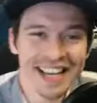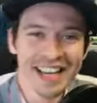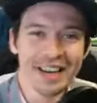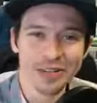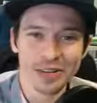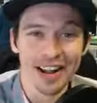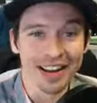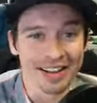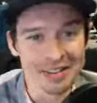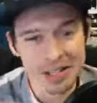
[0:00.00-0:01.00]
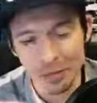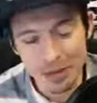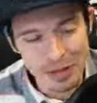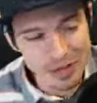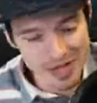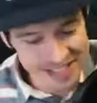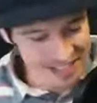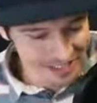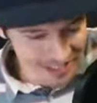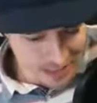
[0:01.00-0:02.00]
What's going on, YouTube? YouTube's here too.
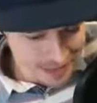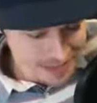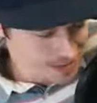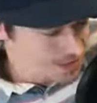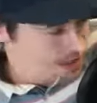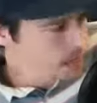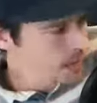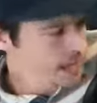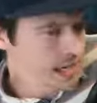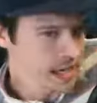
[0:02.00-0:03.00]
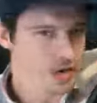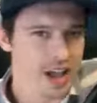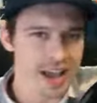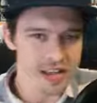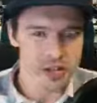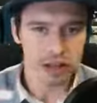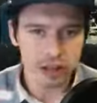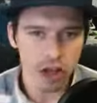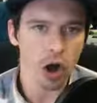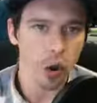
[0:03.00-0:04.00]
That's pretty sweet. You guys,
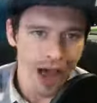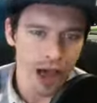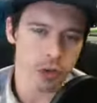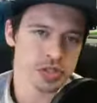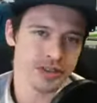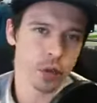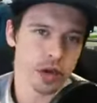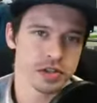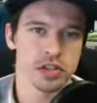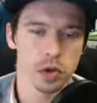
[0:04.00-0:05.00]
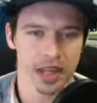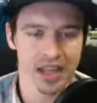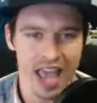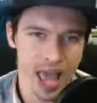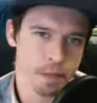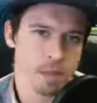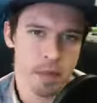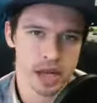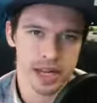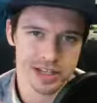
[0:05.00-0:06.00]
hello. How is everyone doing? Happy
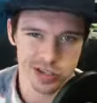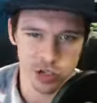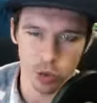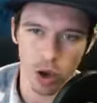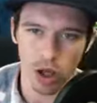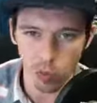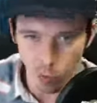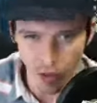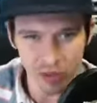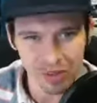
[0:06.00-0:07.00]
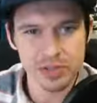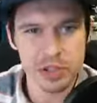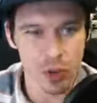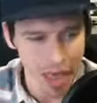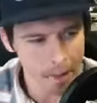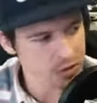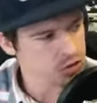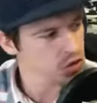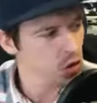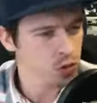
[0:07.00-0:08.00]
Monday to you all. Welcome to
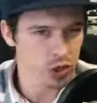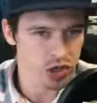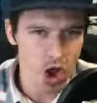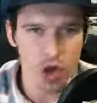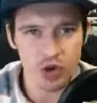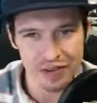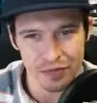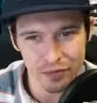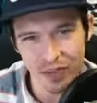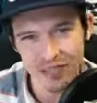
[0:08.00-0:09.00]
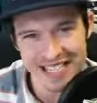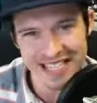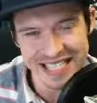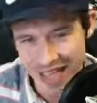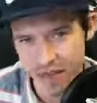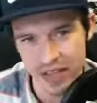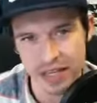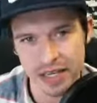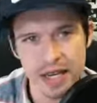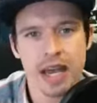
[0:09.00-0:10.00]
episode 157
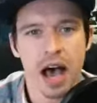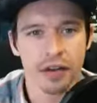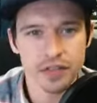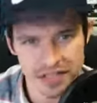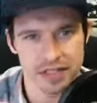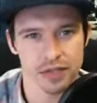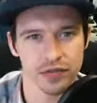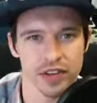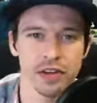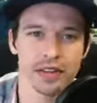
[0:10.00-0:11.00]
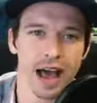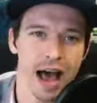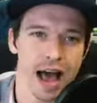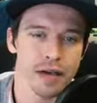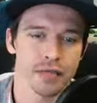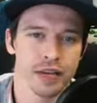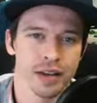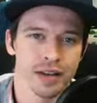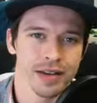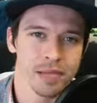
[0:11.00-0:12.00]
of Six Figure Live.
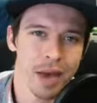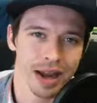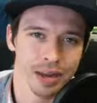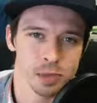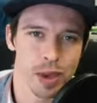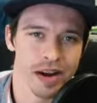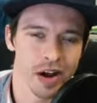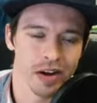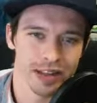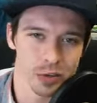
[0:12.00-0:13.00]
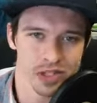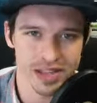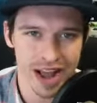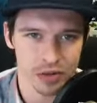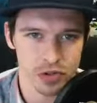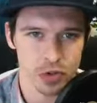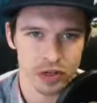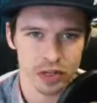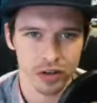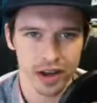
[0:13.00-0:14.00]
My name's Ben Hartley with Style and Story
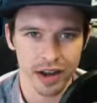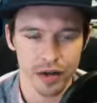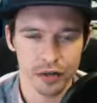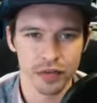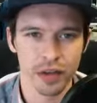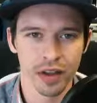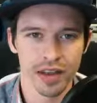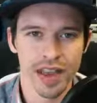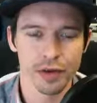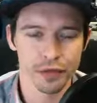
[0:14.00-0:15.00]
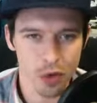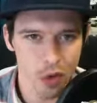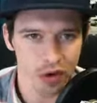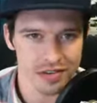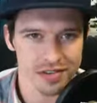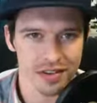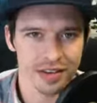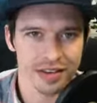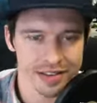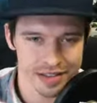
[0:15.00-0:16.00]
Creative, and of course,
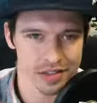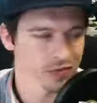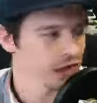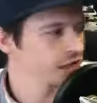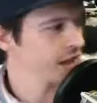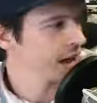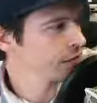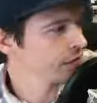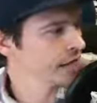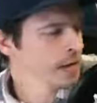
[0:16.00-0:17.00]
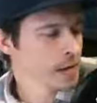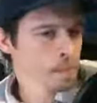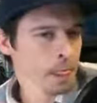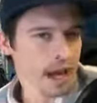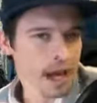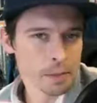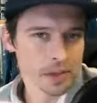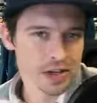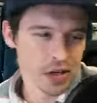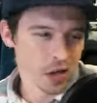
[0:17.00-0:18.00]
Six Figure Photography.
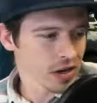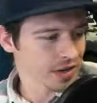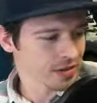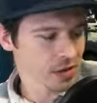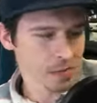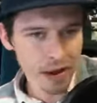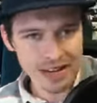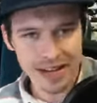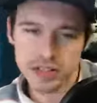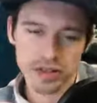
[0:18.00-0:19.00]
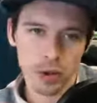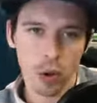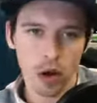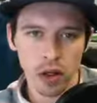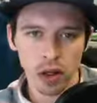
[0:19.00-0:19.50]
Good Monday to you all.